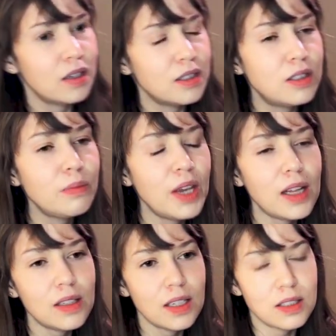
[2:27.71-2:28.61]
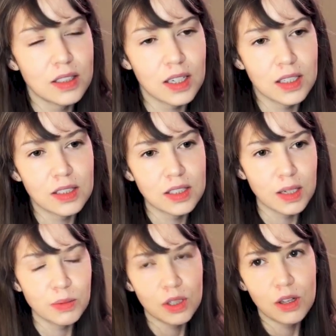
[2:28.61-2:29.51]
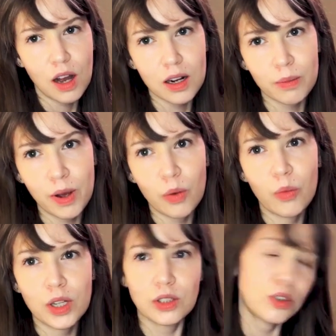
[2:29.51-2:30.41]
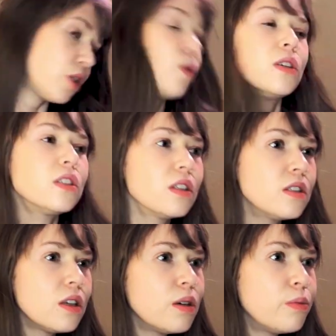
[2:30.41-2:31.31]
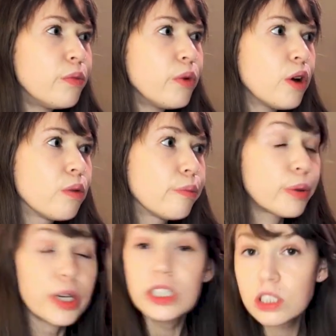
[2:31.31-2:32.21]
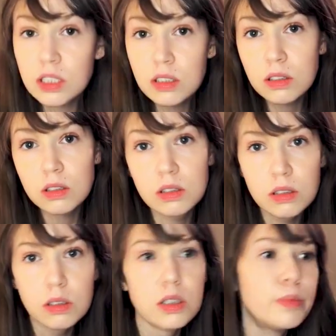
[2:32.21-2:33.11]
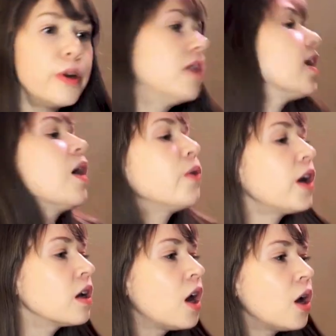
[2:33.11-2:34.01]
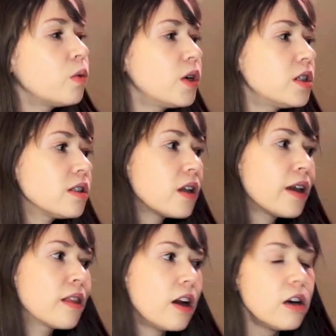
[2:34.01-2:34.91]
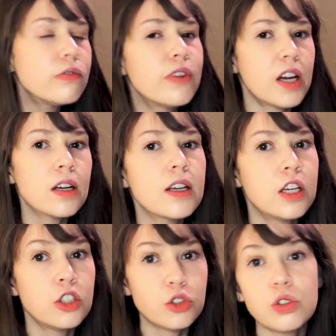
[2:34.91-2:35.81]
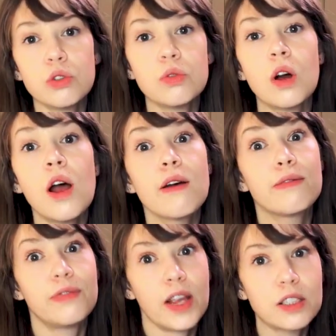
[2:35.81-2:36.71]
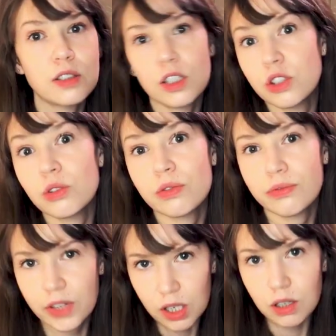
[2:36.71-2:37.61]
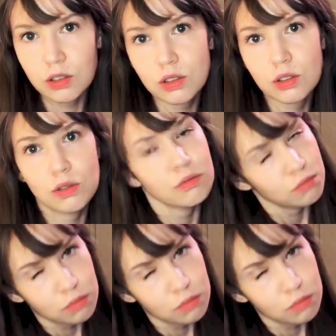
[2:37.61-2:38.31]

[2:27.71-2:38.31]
to me at least, it seems a lot about what Stoicism preaches, to put it that way, which is like they're very into facing your fears,